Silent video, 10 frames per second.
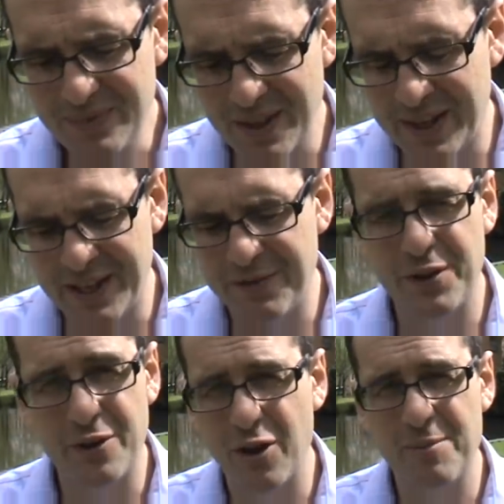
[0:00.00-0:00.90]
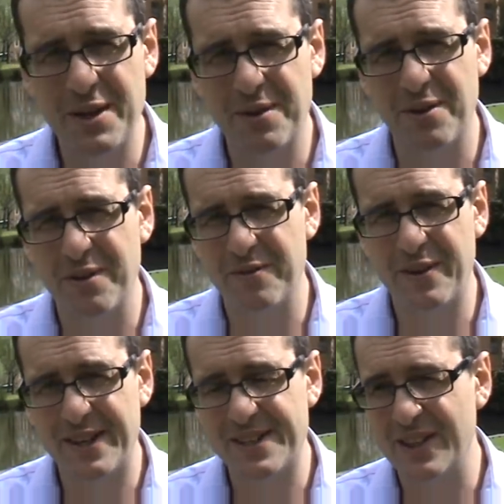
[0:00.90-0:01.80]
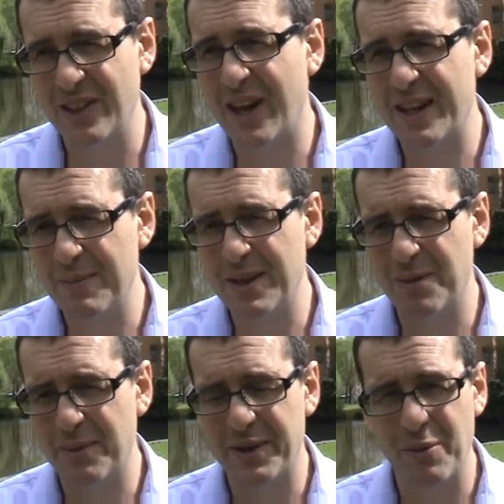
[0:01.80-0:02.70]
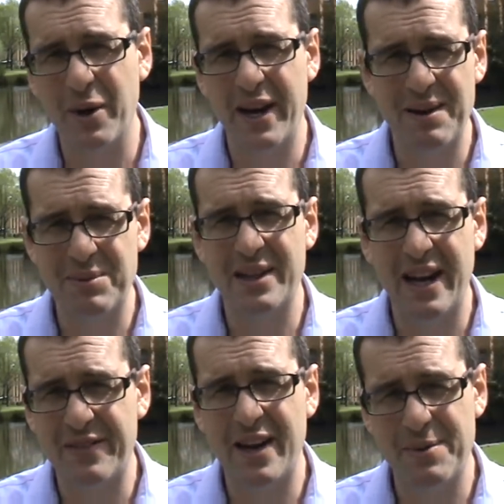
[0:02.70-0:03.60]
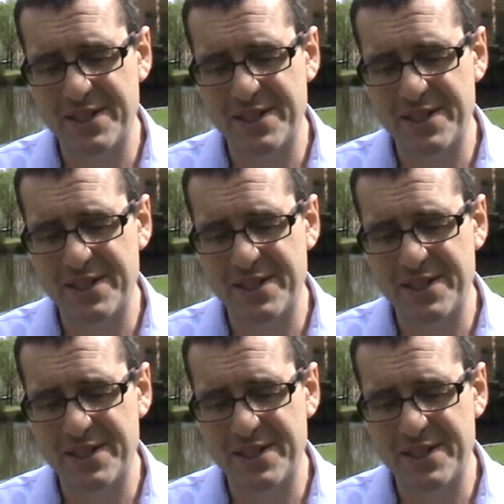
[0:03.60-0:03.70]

And if you know me or in fact like me, you're wondering, why did it have to happen to